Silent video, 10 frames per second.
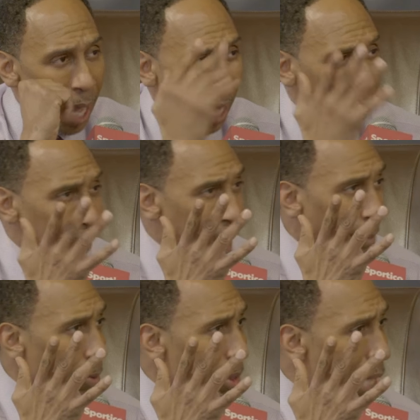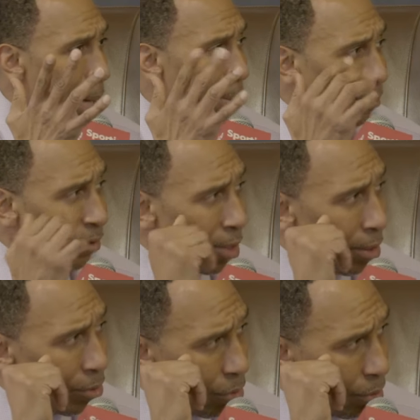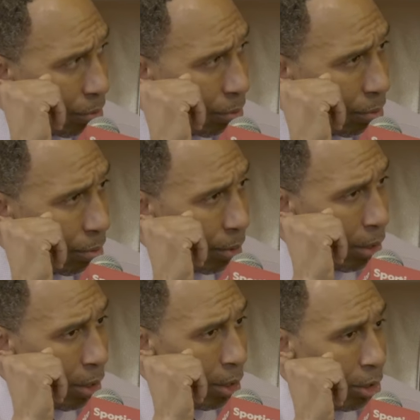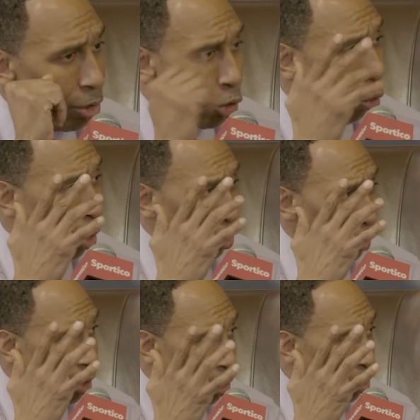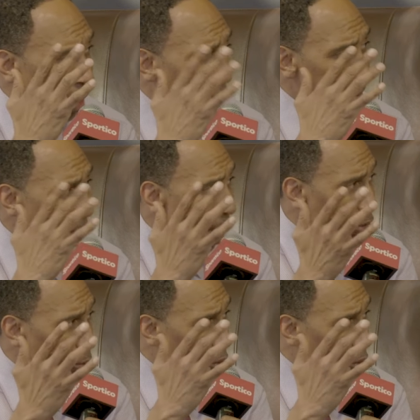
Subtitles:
Alabama was dominant for years. Georgia was a two-time national